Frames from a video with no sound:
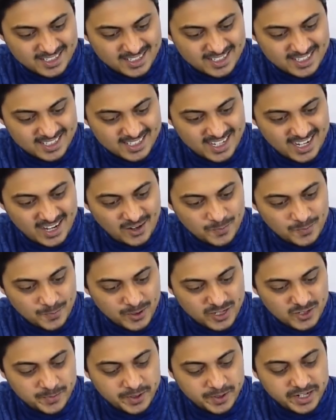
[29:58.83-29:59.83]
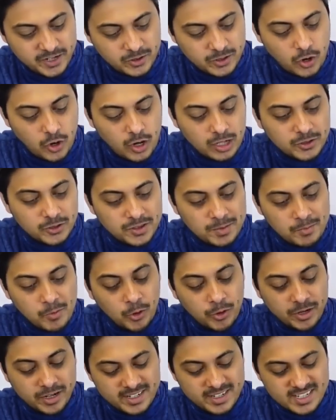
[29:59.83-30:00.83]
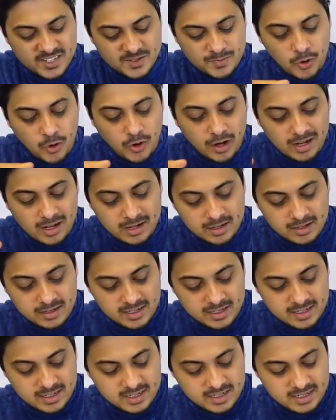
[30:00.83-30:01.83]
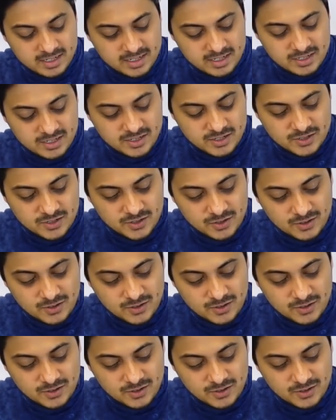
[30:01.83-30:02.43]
the output is pretty good. Although the motor is small, so